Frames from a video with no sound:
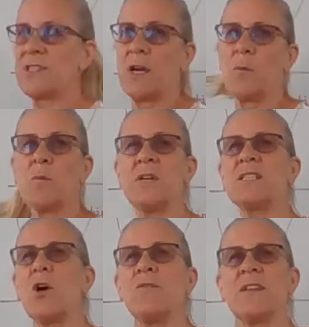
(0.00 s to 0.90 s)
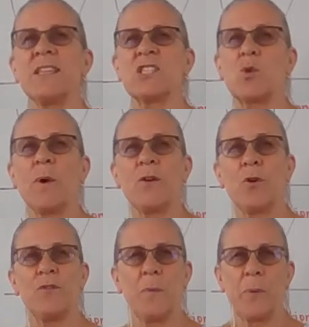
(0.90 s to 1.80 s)
sign, when we're solving the square
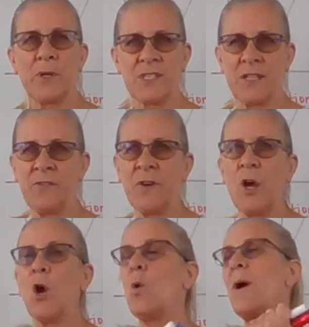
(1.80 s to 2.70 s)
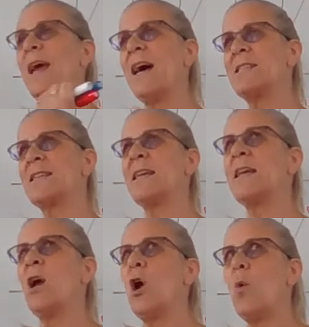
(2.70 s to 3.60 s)
root of a positive, we're
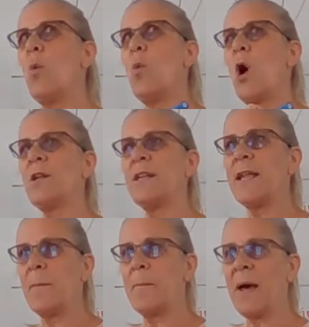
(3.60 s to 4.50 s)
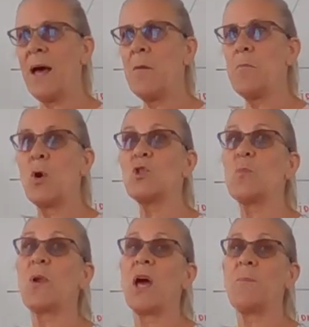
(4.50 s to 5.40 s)
asking what number
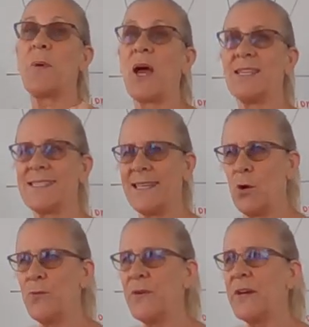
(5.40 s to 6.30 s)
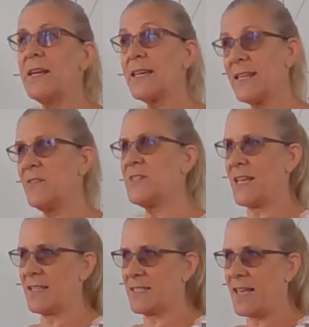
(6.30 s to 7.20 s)
multiplied by itself gives
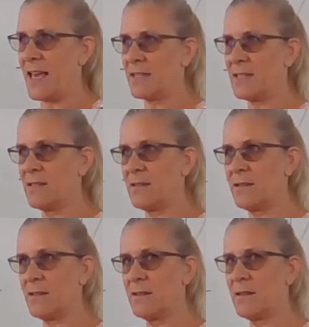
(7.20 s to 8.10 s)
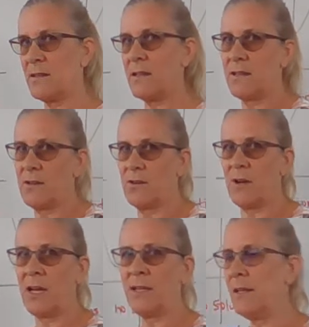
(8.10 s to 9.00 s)
us that. All
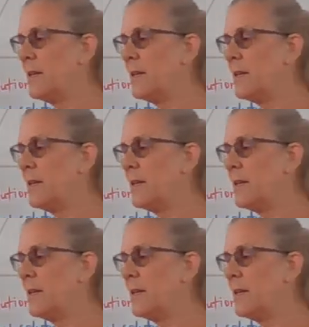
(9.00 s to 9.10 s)
right?